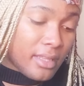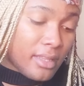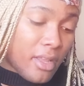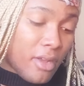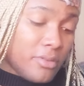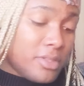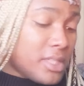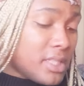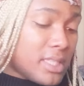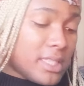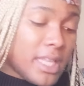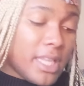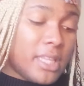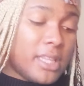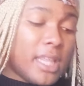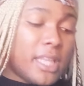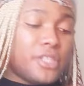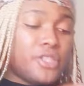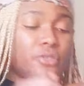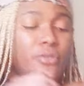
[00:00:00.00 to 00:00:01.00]
Don't just
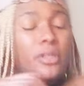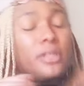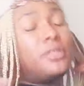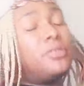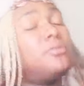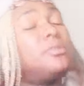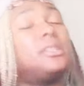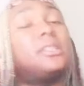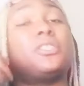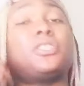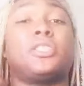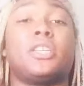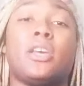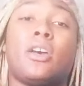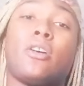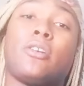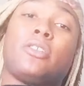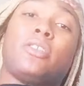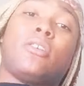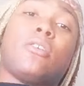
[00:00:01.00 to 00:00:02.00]
think that you could do this
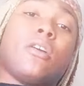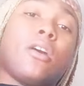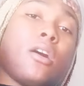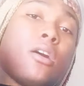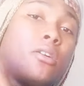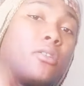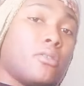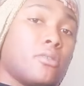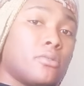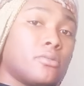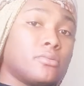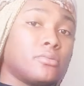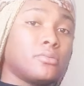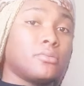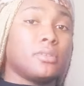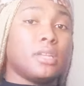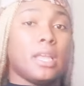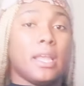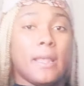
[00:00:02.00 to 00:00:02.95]
shit on your own.